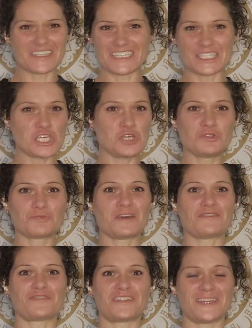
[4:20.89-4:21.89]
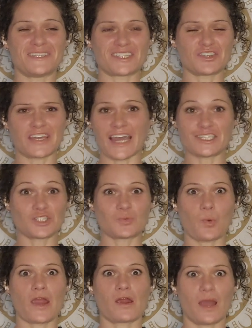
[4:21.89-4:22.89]
These huge epiphanies, and you're like, I
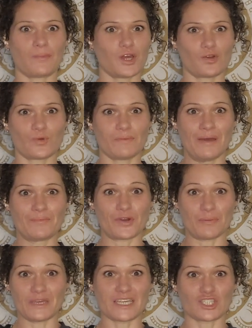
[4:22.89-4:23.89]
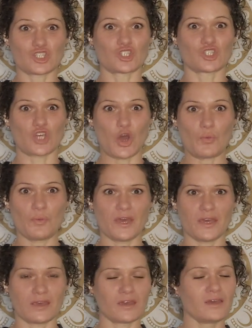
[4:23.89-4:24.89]
swear I'm gonna remember it because it's so
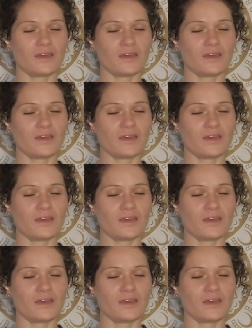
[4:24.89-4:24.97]
big.